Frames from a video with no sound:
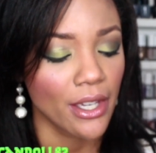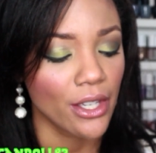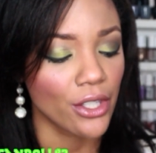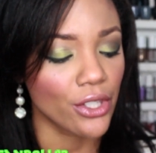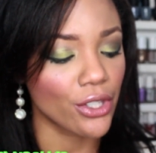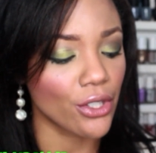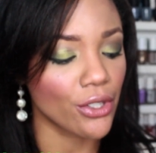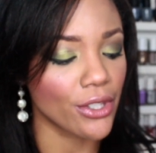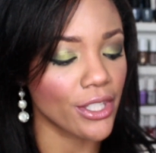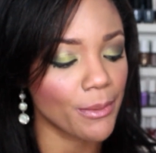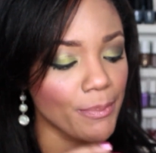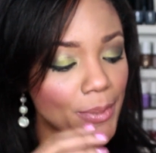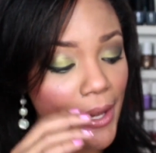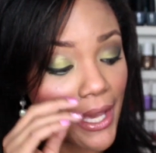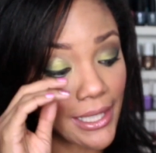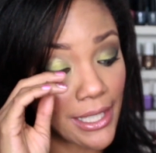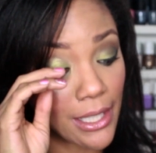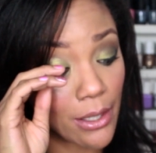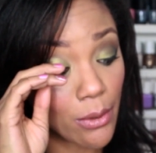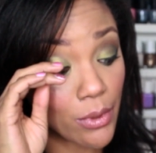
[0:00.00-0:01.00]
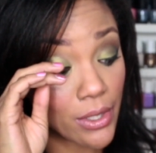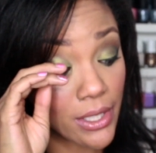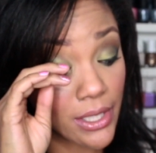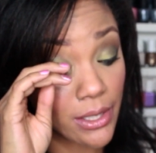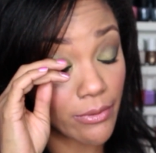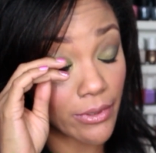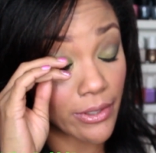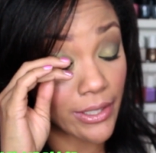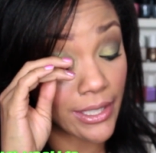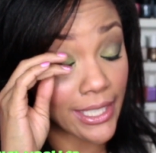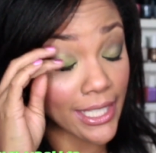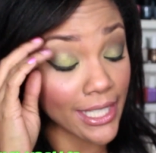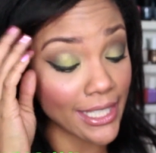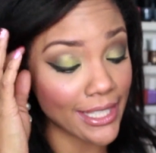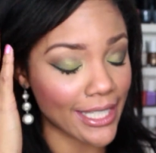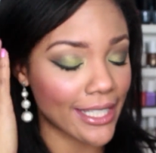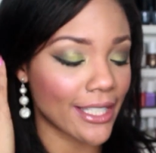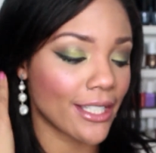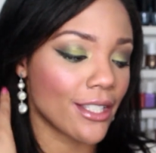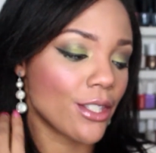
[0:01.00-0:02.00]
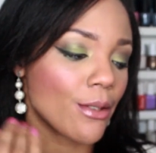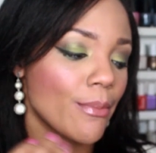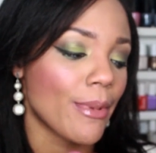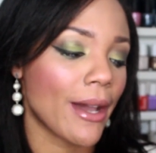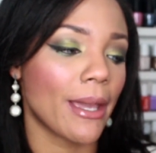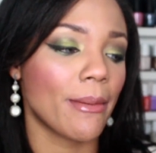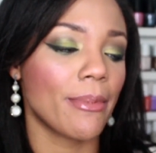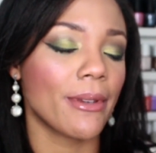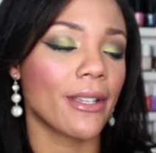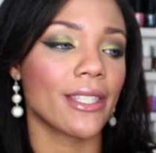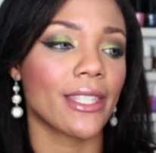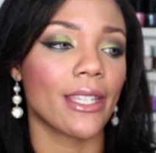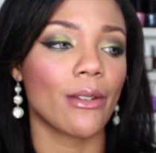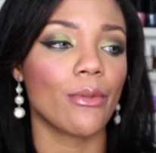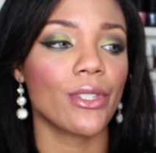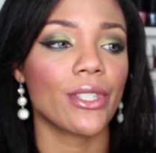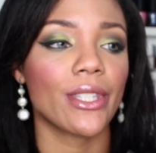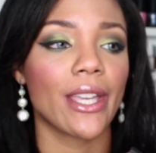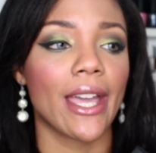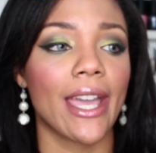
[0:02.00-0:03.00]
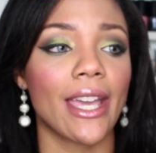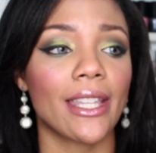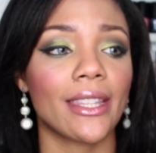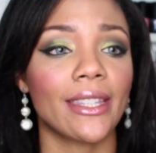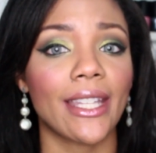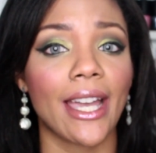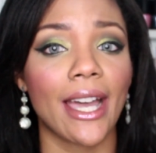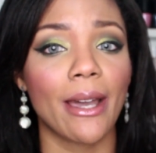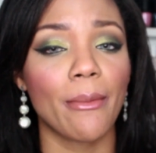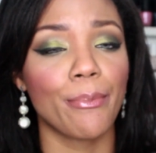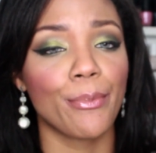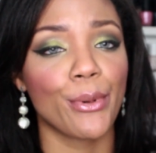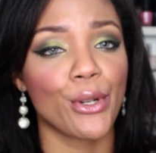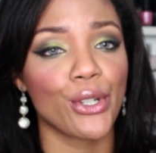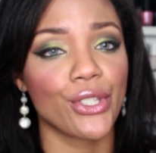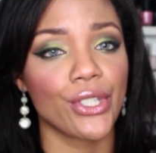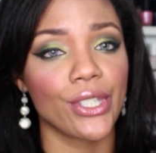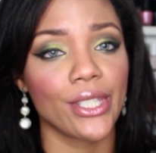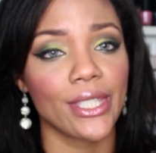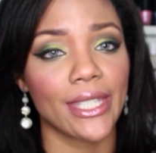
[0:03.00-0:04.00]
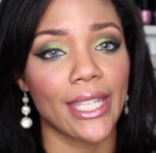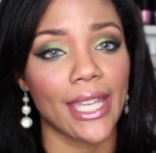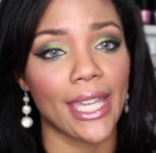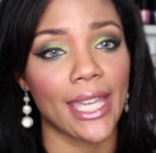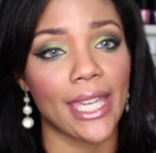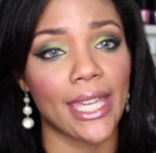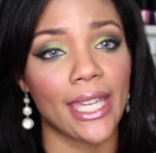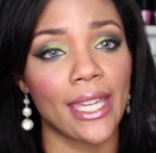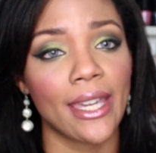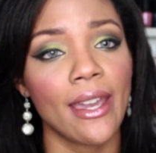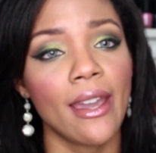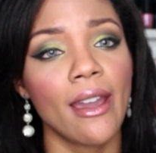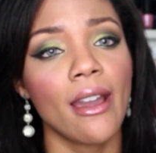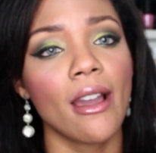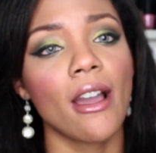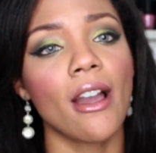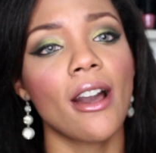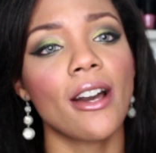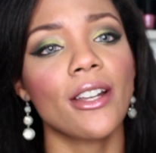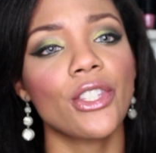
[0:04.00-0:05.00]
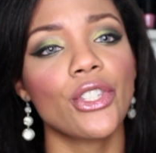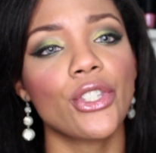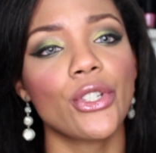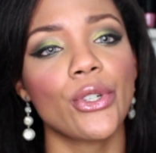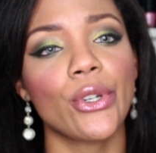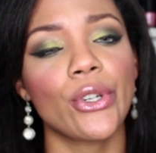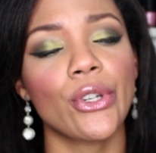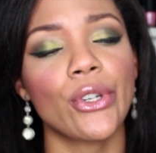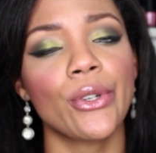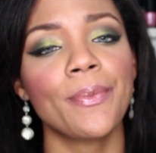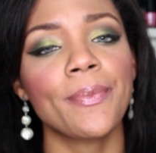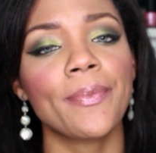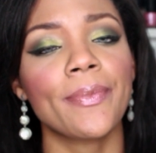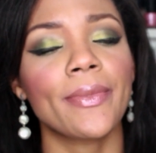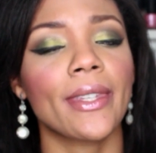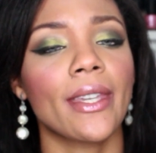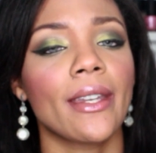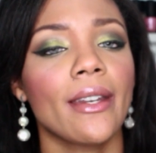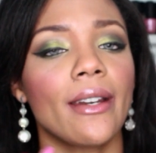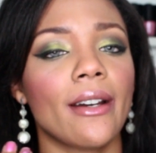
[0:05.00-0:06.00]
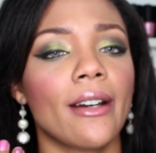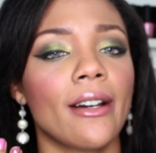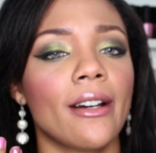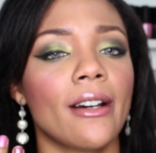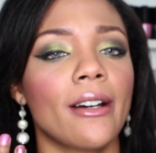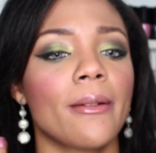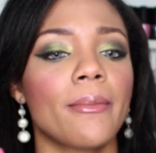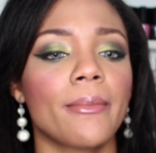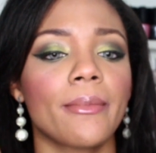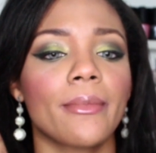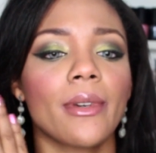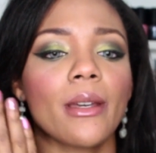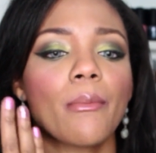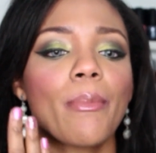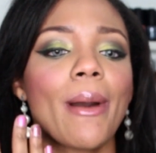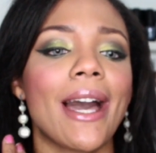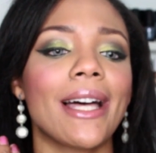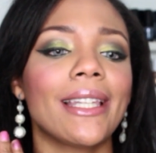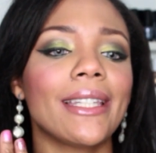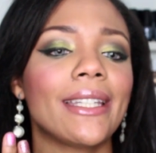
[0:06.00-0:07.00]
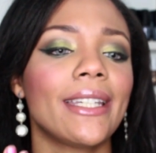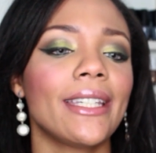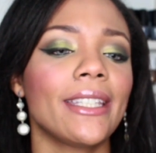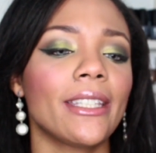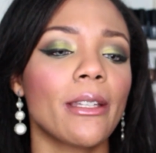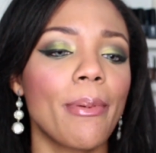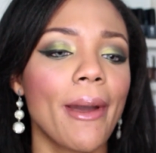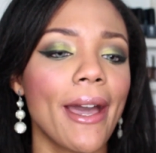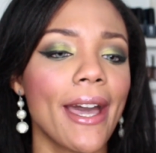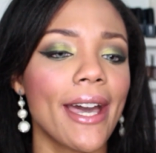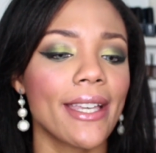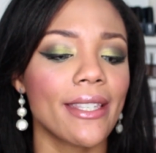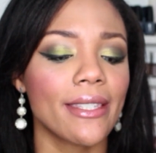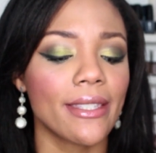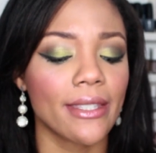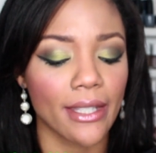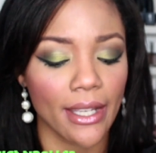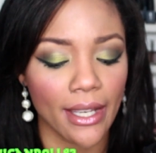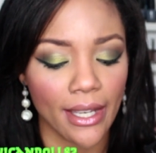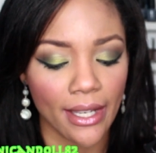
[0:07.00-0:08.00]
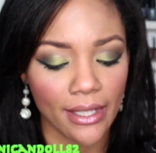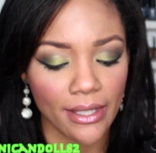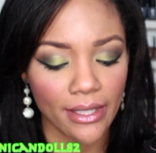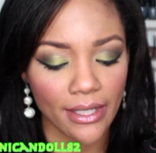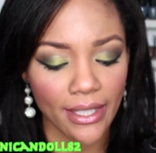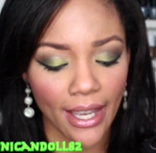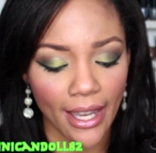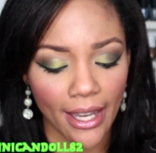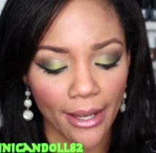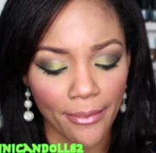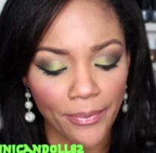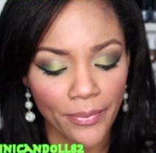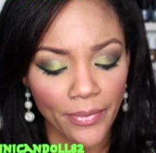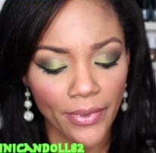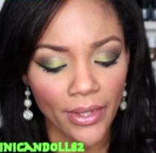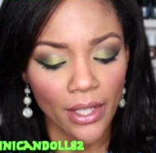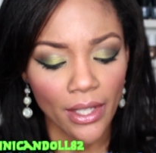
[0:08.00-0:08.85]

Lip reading: So this palette was really exciting to buy because I had not purchased a contour palette in the past, and yeah,